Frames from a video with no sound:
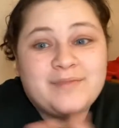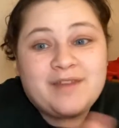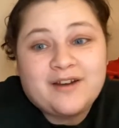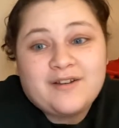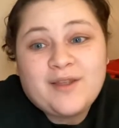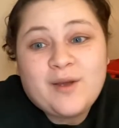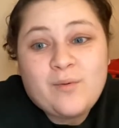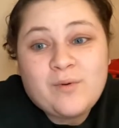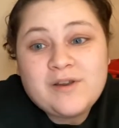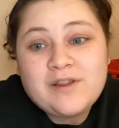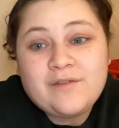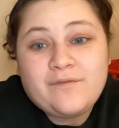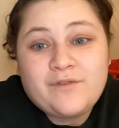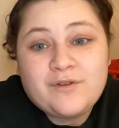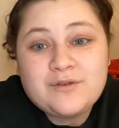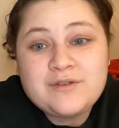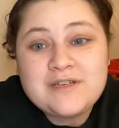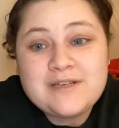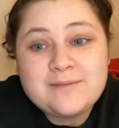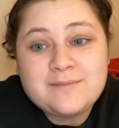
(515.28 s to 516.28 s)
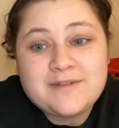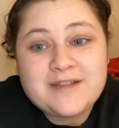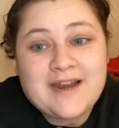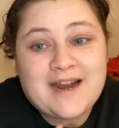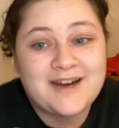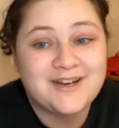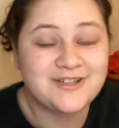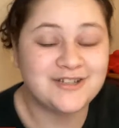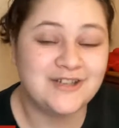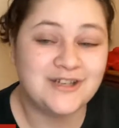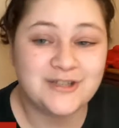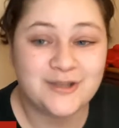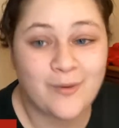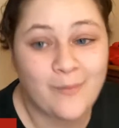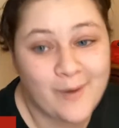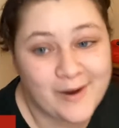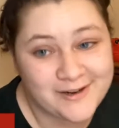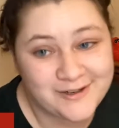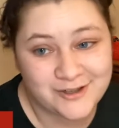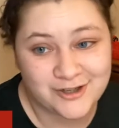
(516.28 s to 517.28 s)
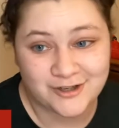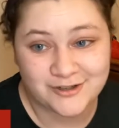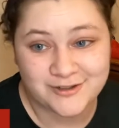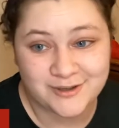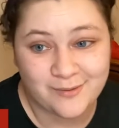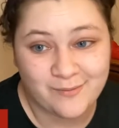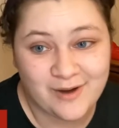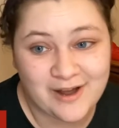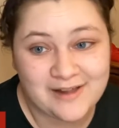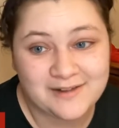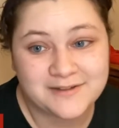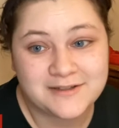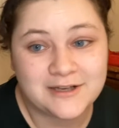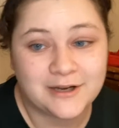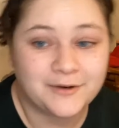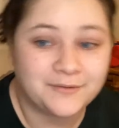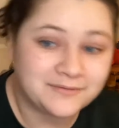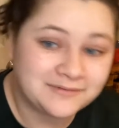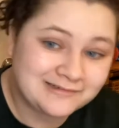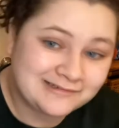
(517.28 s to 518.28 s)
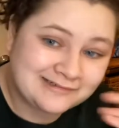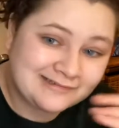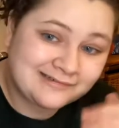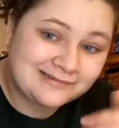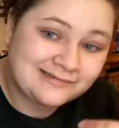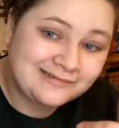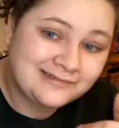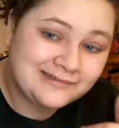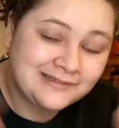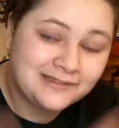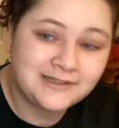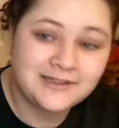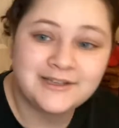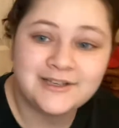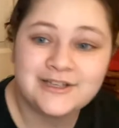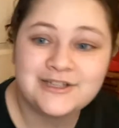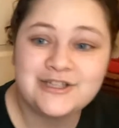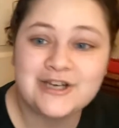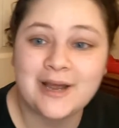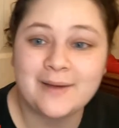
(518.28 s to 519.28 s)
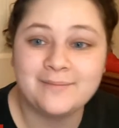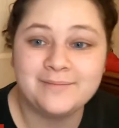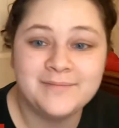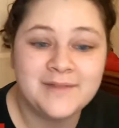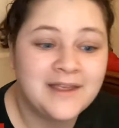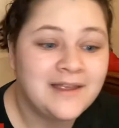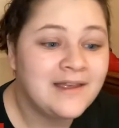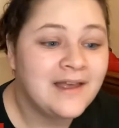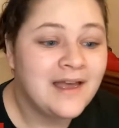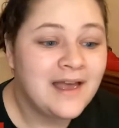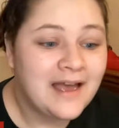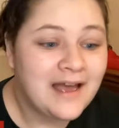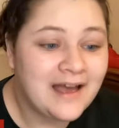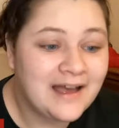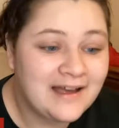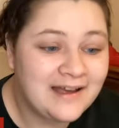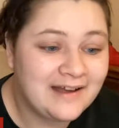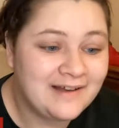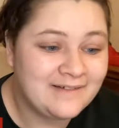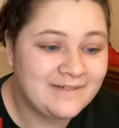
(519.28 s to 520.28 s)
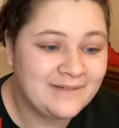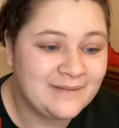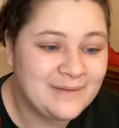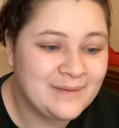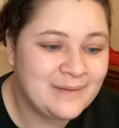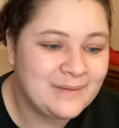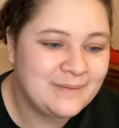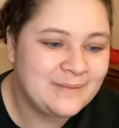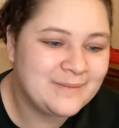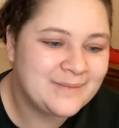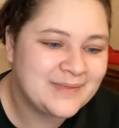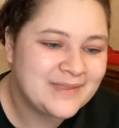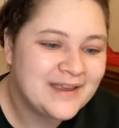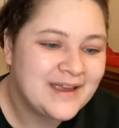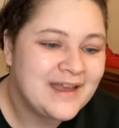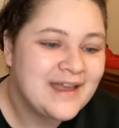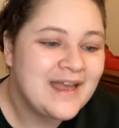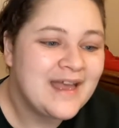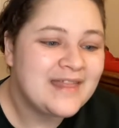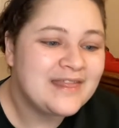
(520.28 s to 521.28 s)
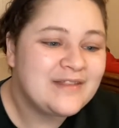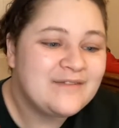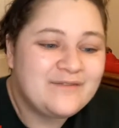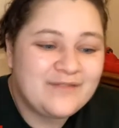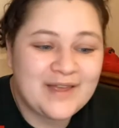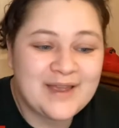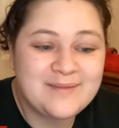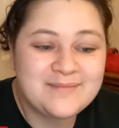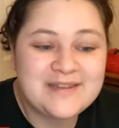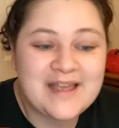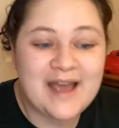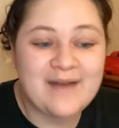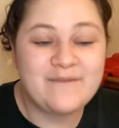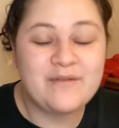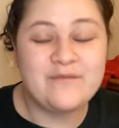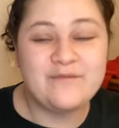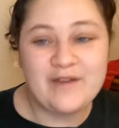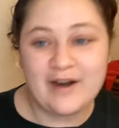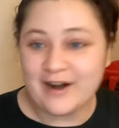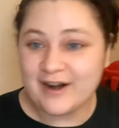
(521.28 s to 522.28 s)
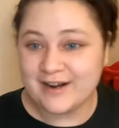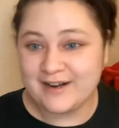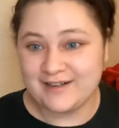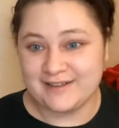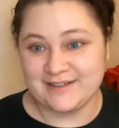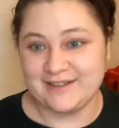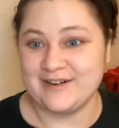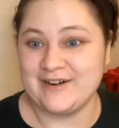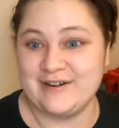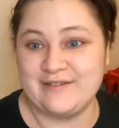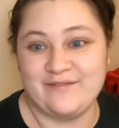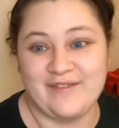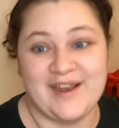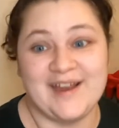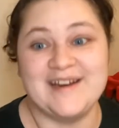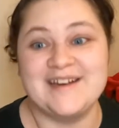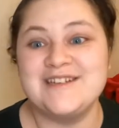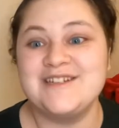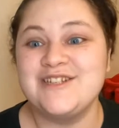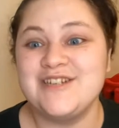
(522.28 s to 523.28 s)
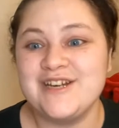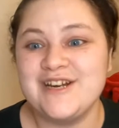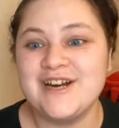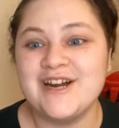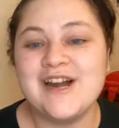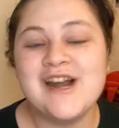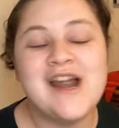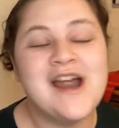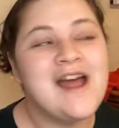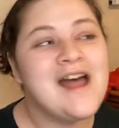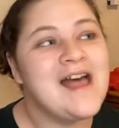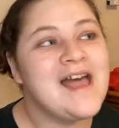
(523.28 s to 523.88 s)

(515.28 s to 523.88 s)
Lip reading: They're like one of the few teams that actually does a white jersey well. So good job. The Flames have a very clear advantage here.